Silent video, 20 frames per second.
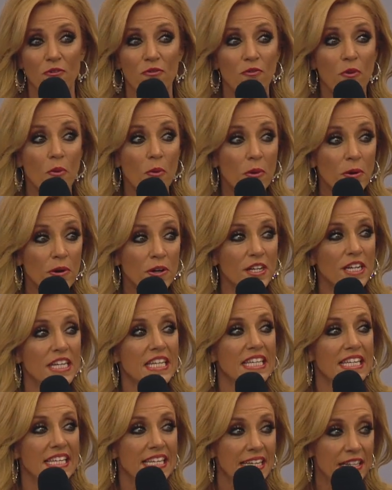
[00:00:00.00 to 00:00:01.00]
Four
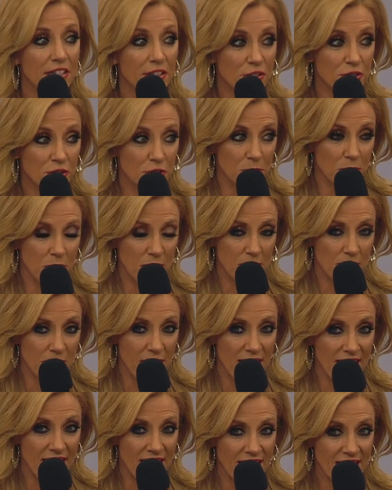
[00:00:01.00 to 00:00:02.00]
years went
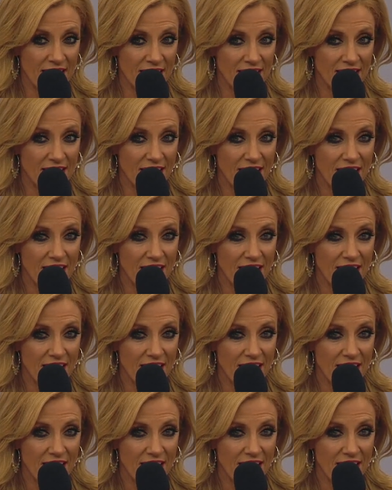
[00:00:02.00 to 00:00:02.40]
by.